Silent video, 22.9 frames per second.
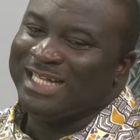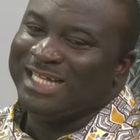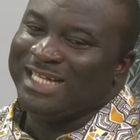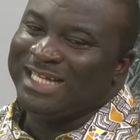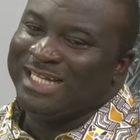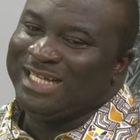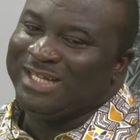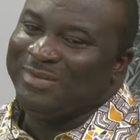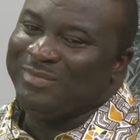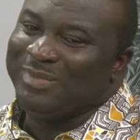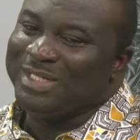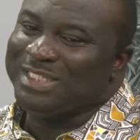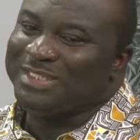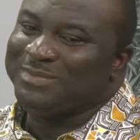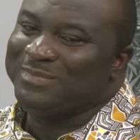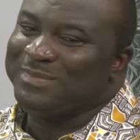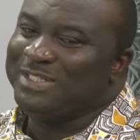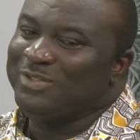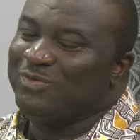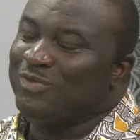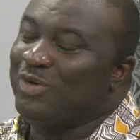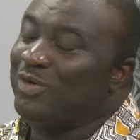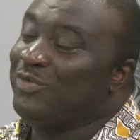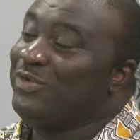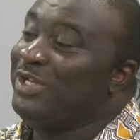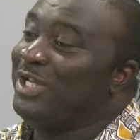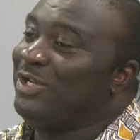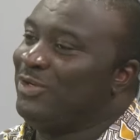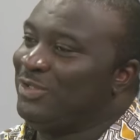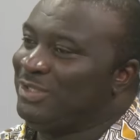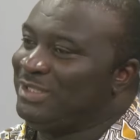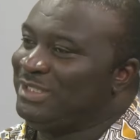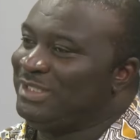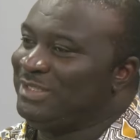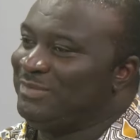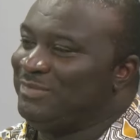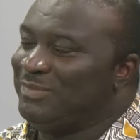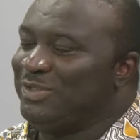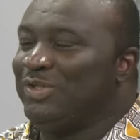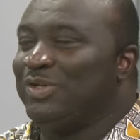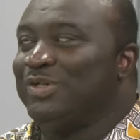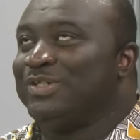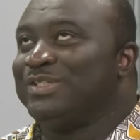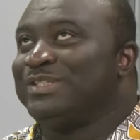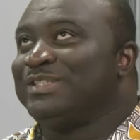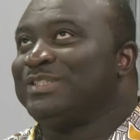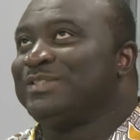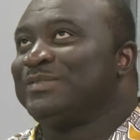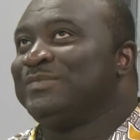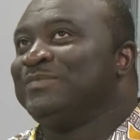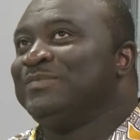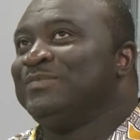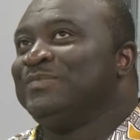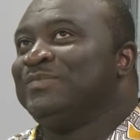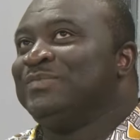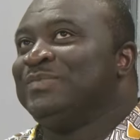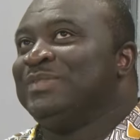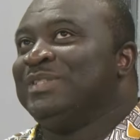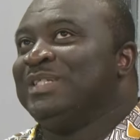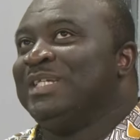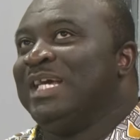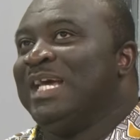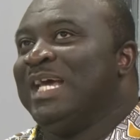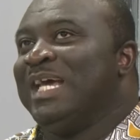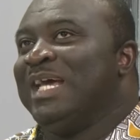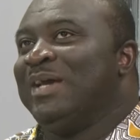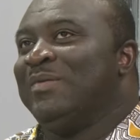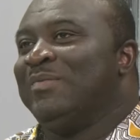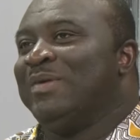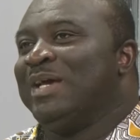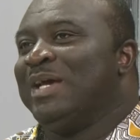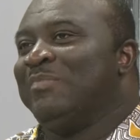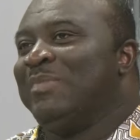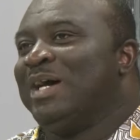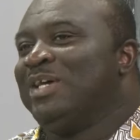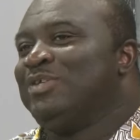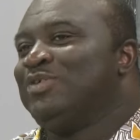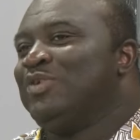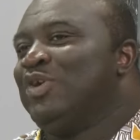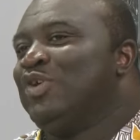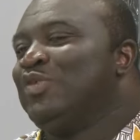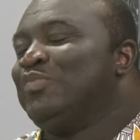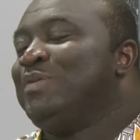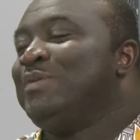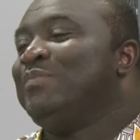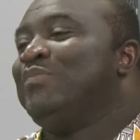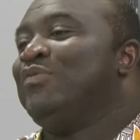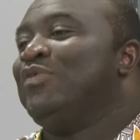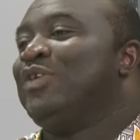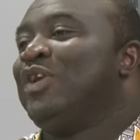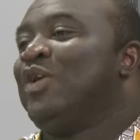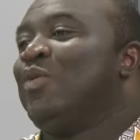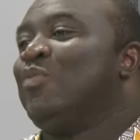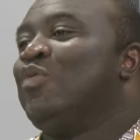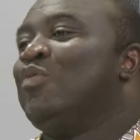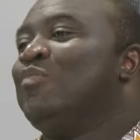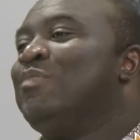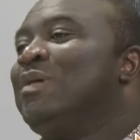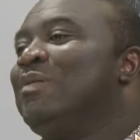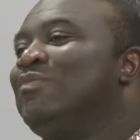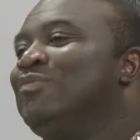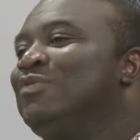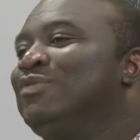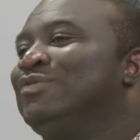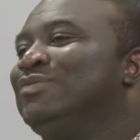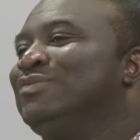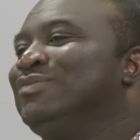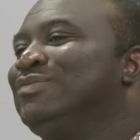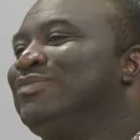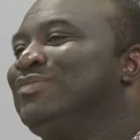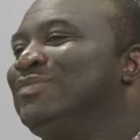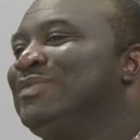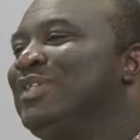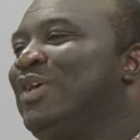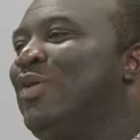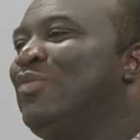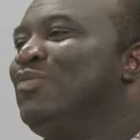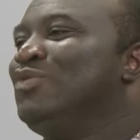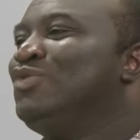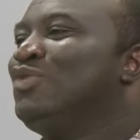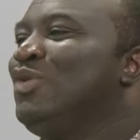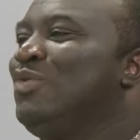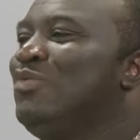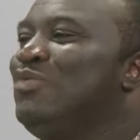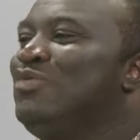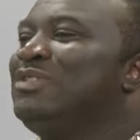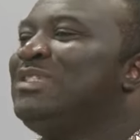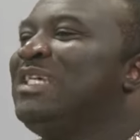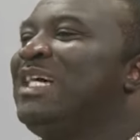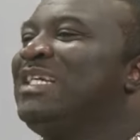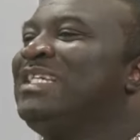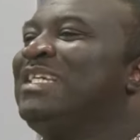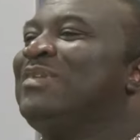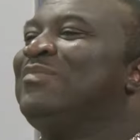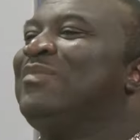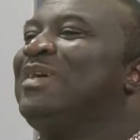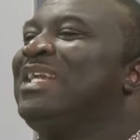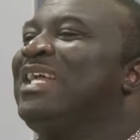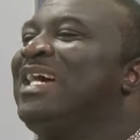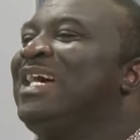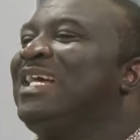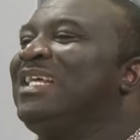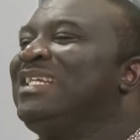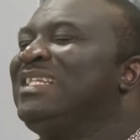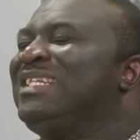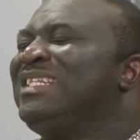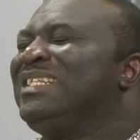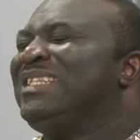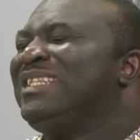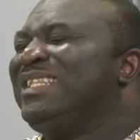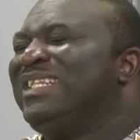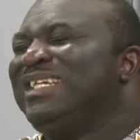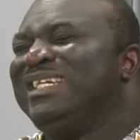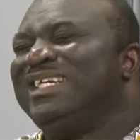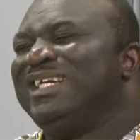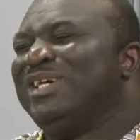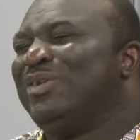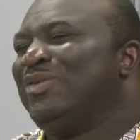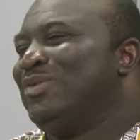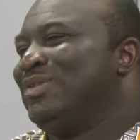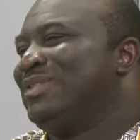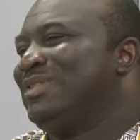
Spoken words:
it makes me worry a lot because my young people now mo be mu no omo so mo sa nyema na they think a lot